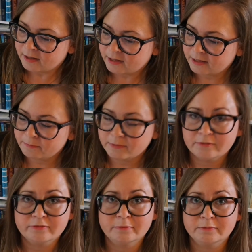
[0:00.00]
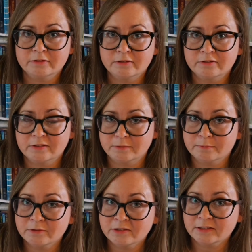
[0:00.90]
Amy from The Dusty
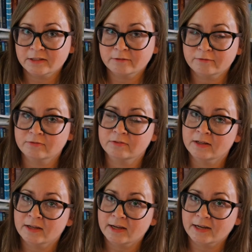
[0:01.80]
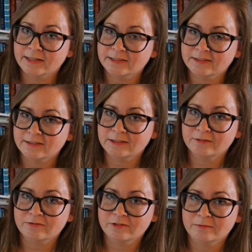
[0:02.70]
Bookshelf, Angie
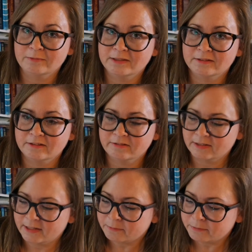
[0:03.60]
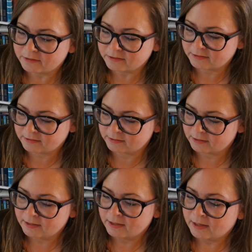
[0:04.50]
from Literary Labors,
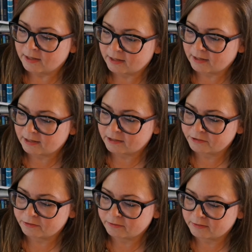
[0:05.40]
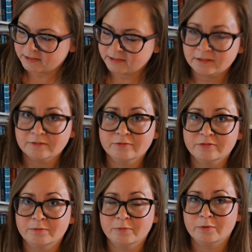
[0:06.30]
Doris
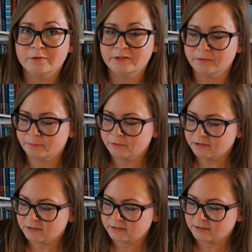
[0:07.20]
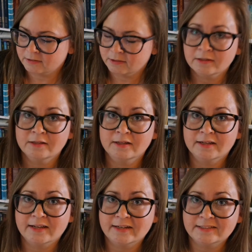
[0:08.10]
from Oldie Books,
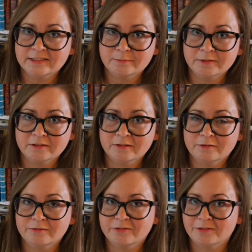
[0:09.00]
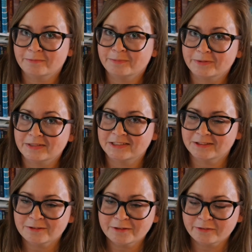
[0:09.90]
Elizabeth from Bookish
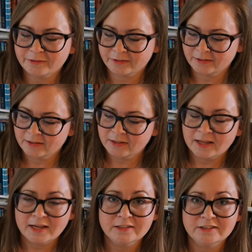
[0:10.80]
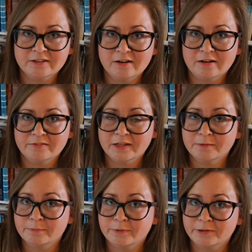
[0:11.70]
North, and Sean
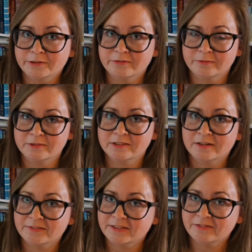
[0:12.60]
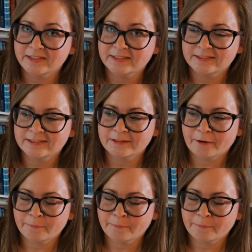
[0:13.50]
and Bert from Shawnee Reads.